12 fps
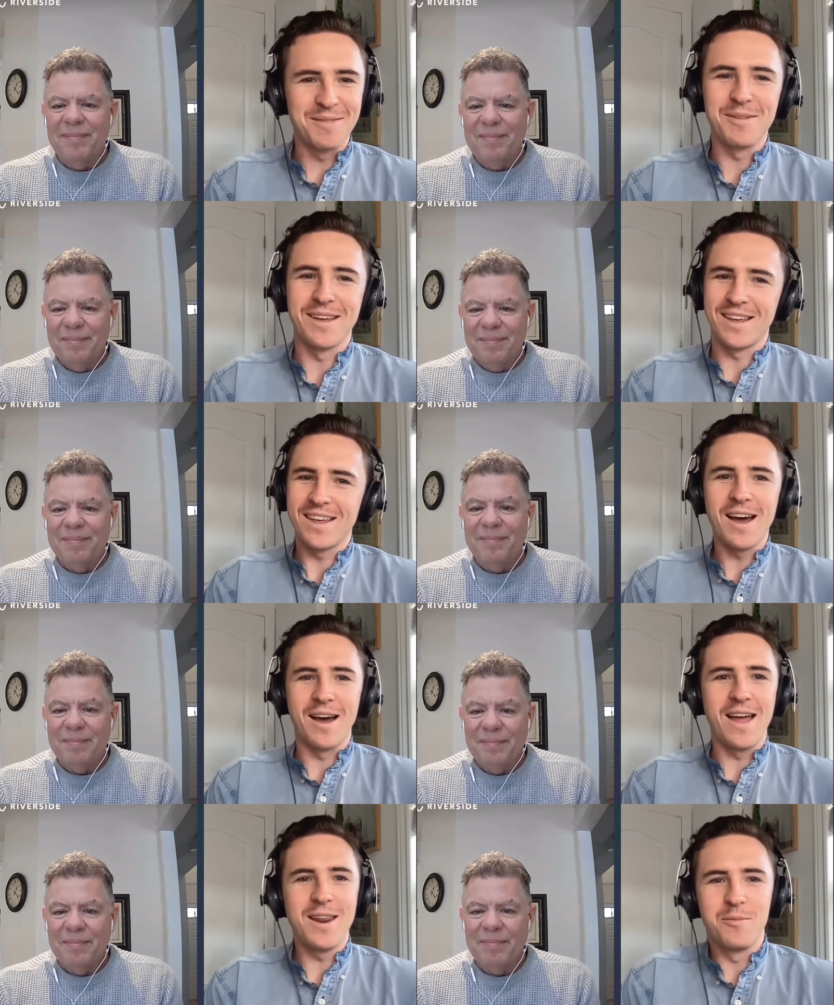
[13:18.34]
Speaker 1: I'm like,
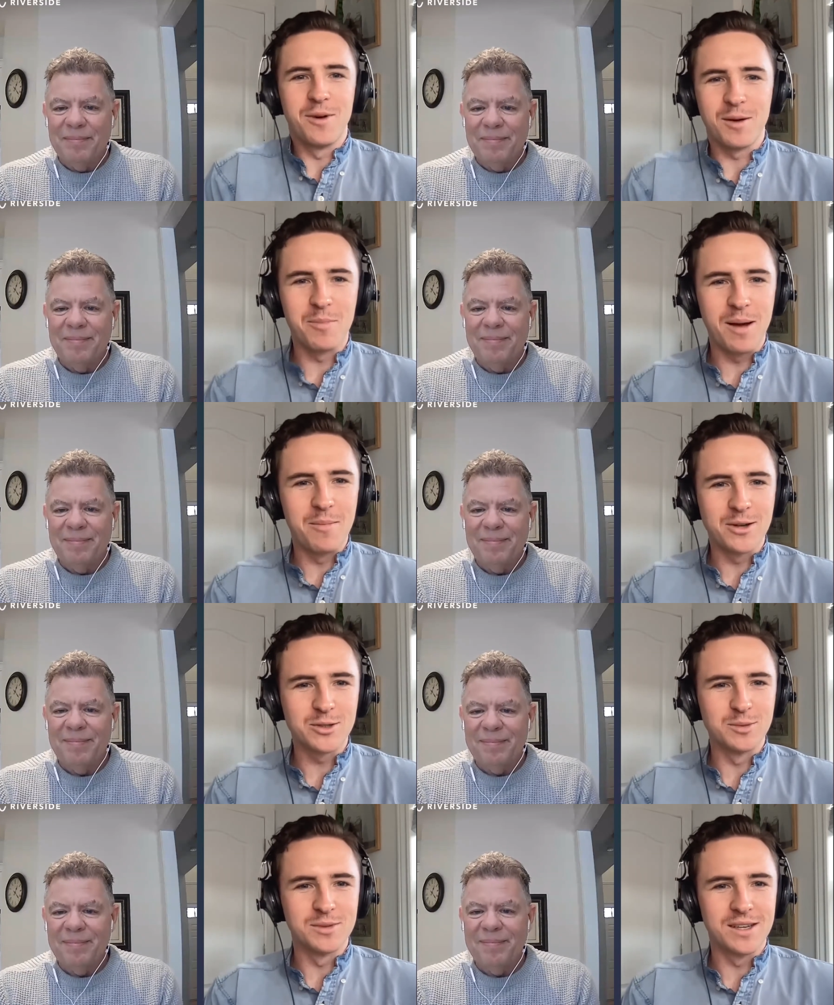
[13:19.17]
yeah, anyone can buy
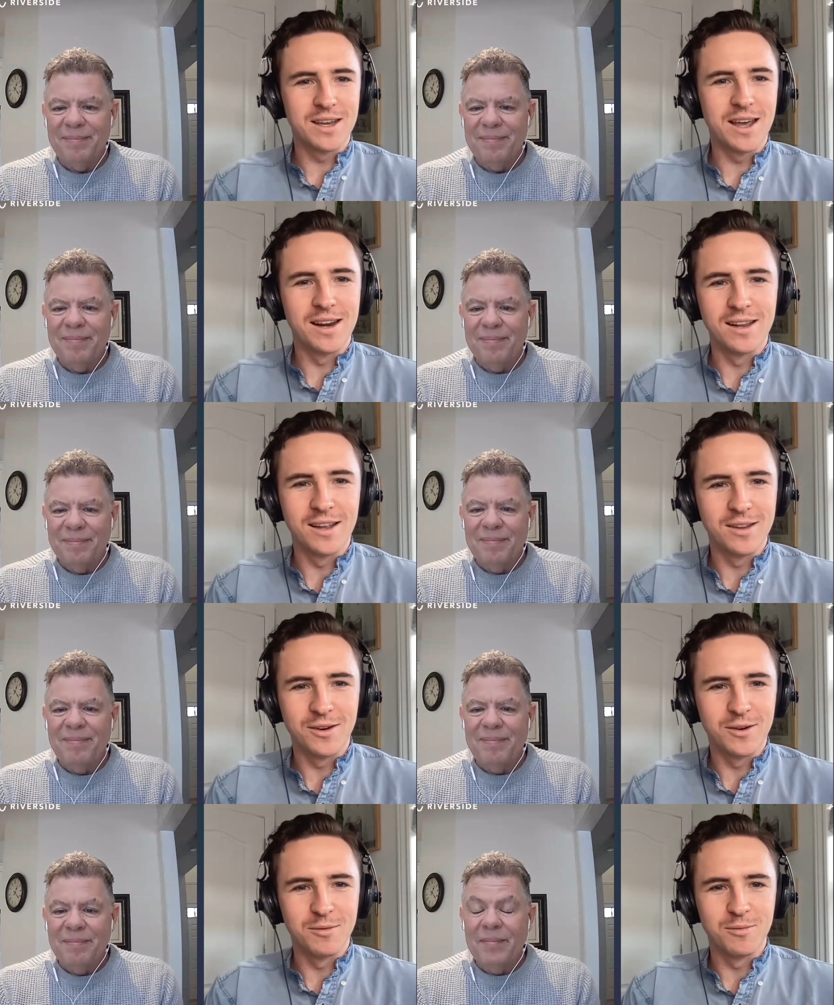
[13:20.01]
mushrooms in Canada.
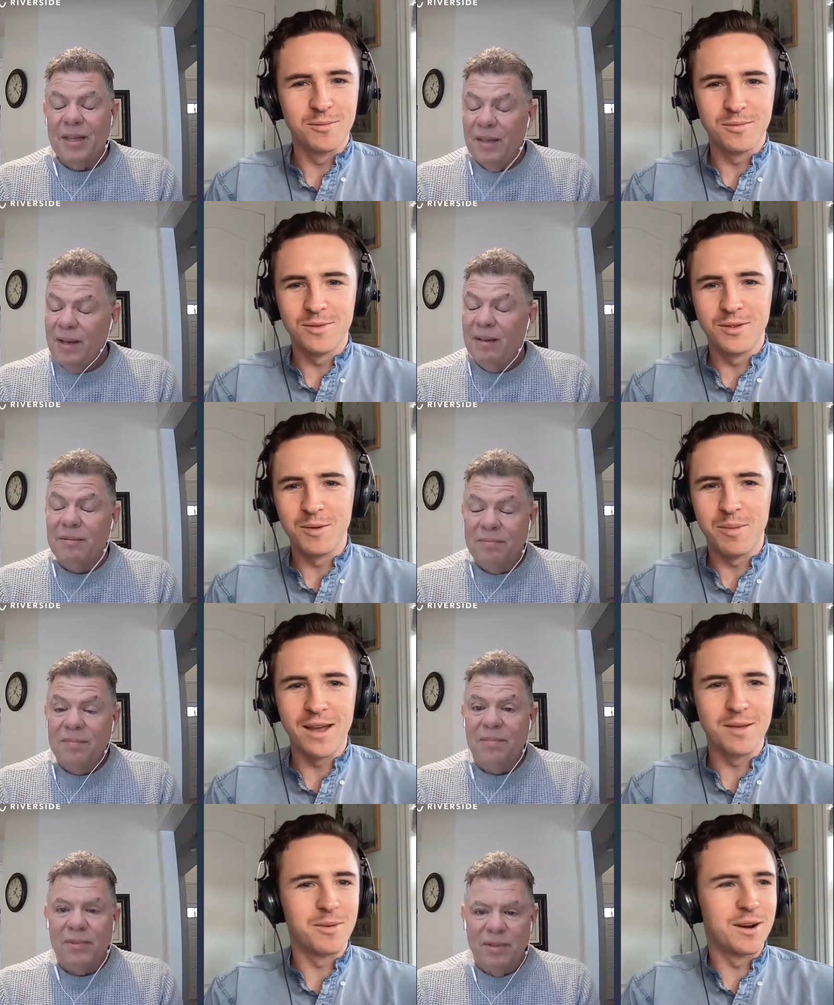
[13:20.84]
They're yeah, you can
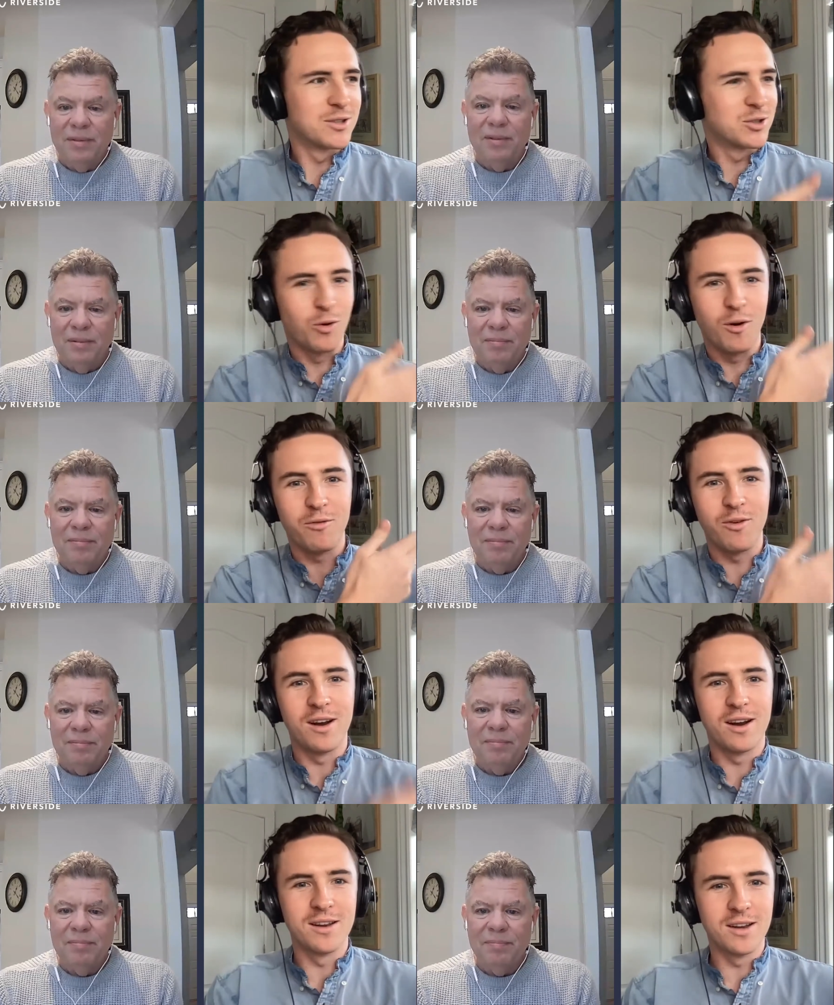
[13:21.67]
buy them at a
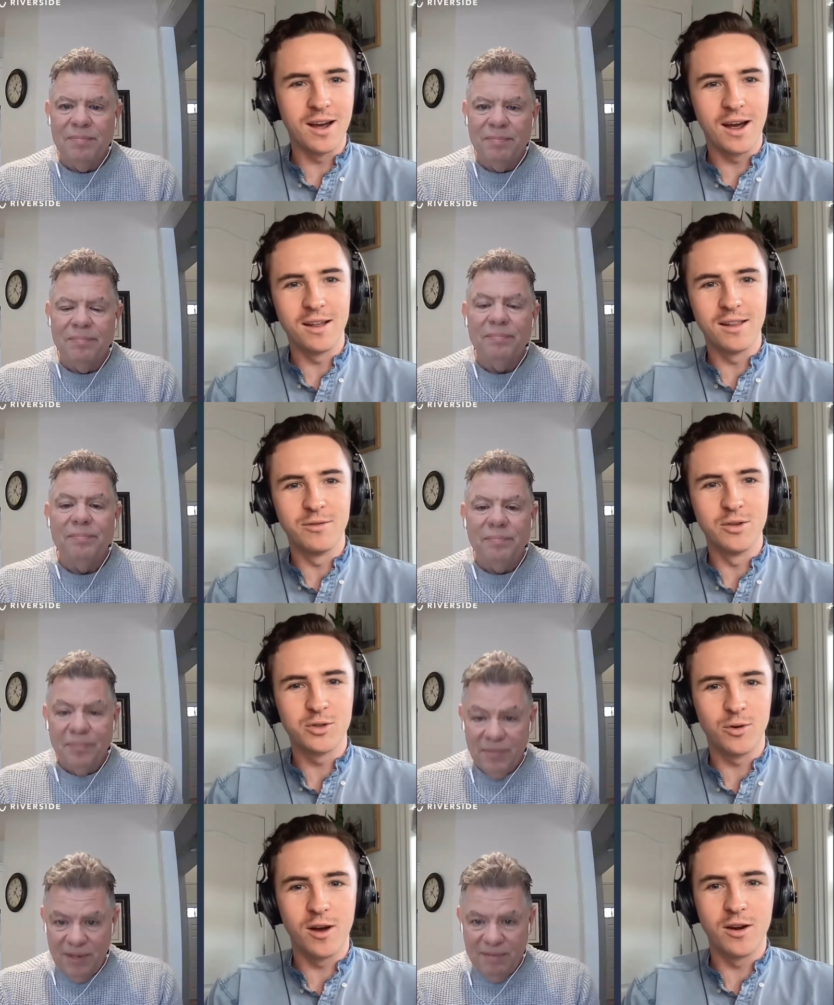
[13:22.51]
storefront. And I live in
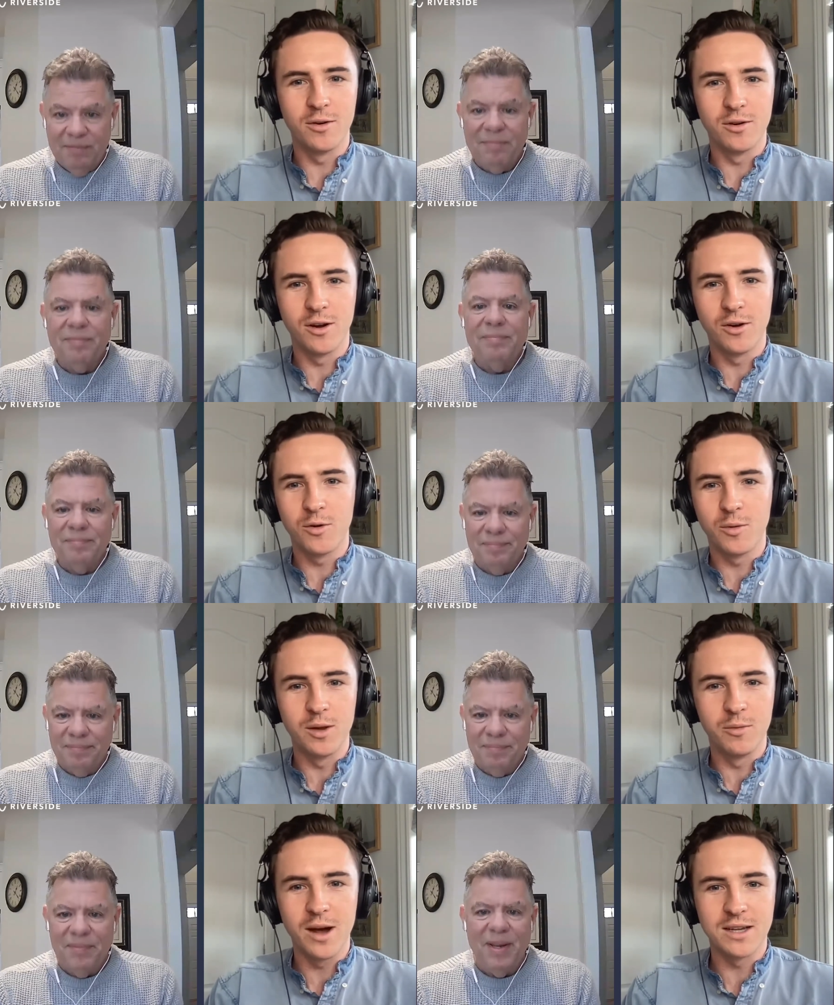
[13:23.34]
Toronto, and on
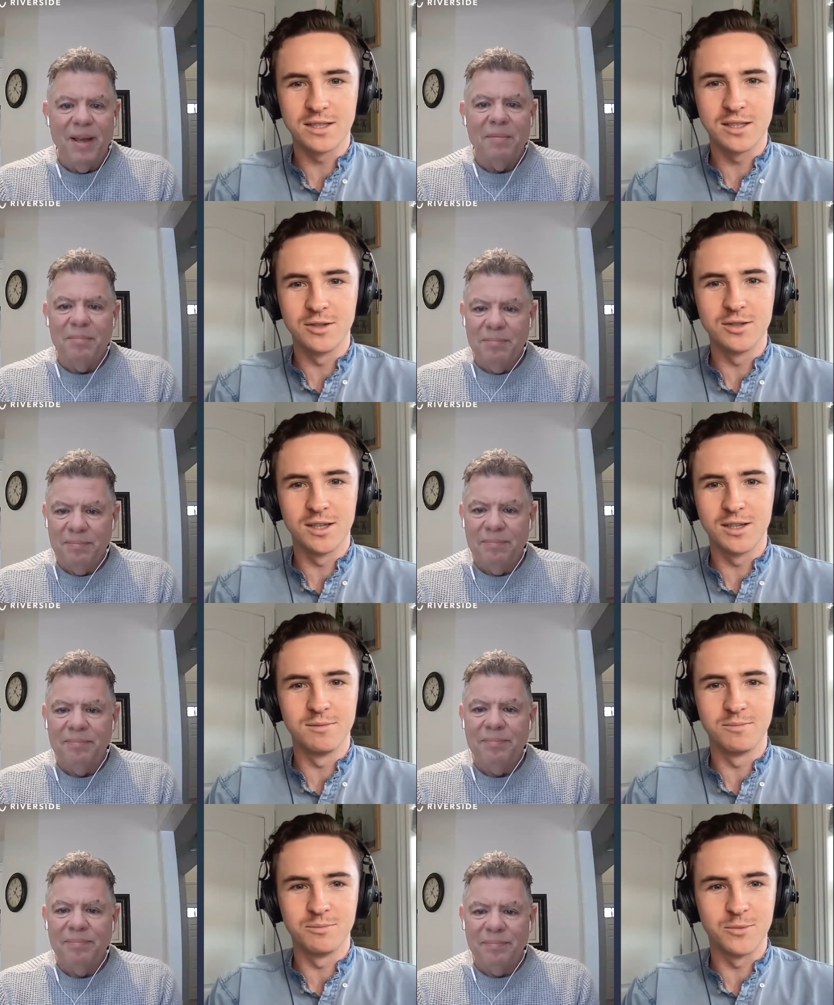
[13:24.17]
Queen West, yeah. there's
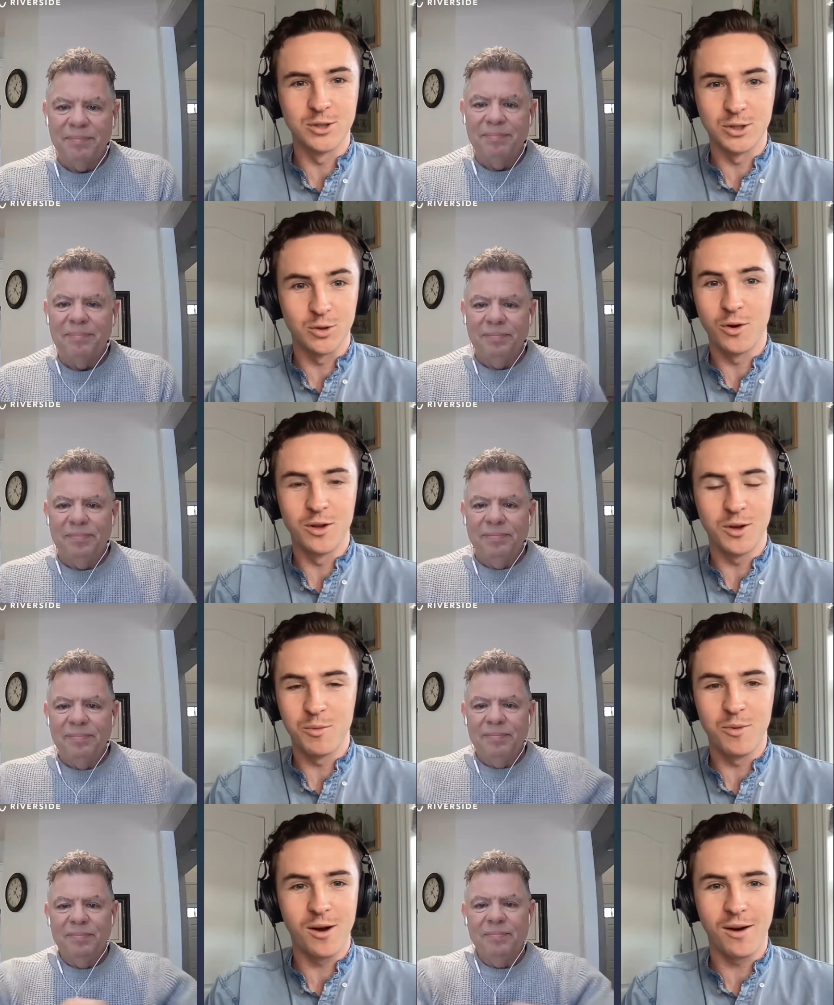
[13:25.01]
a there's a store you
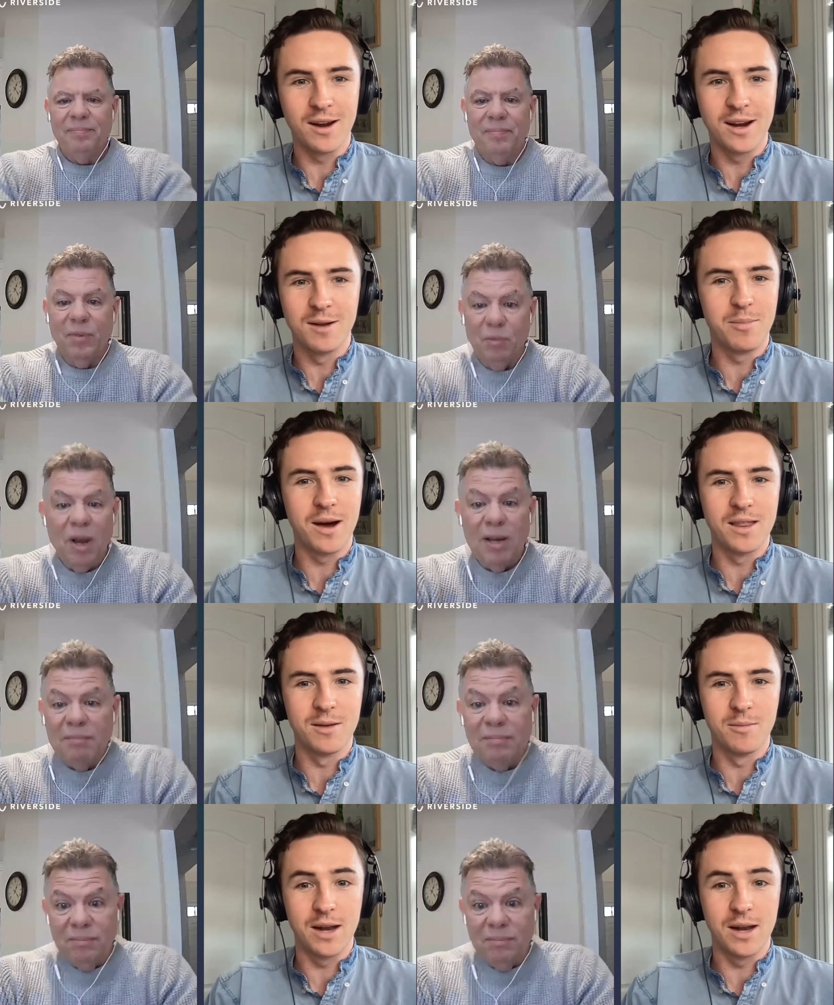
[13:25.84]
can walk right in and right, buy them.